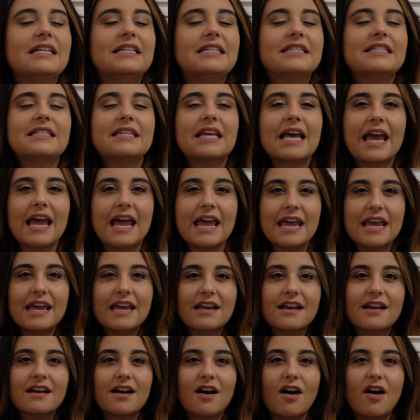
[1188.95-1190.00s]

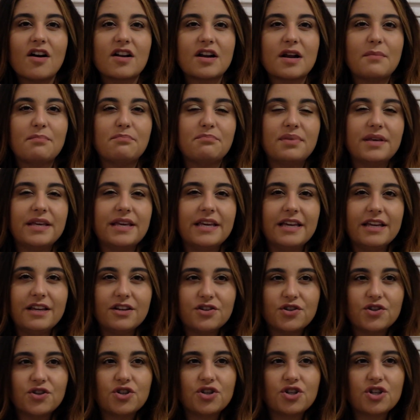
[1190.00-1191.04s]
take on a
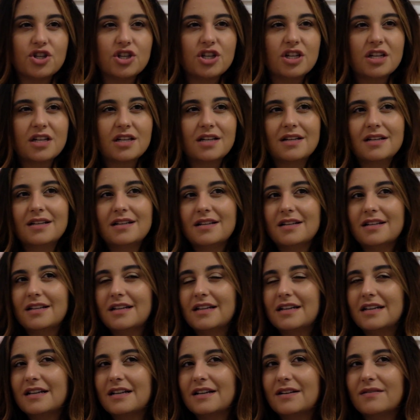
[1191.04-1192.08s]
peach
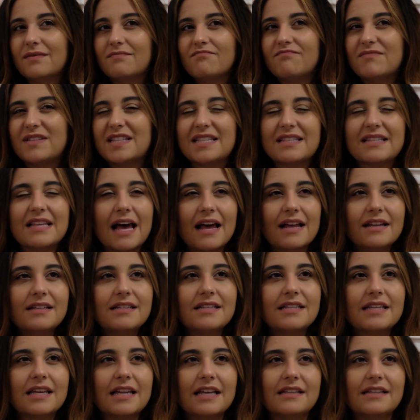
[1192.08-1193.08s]
scent.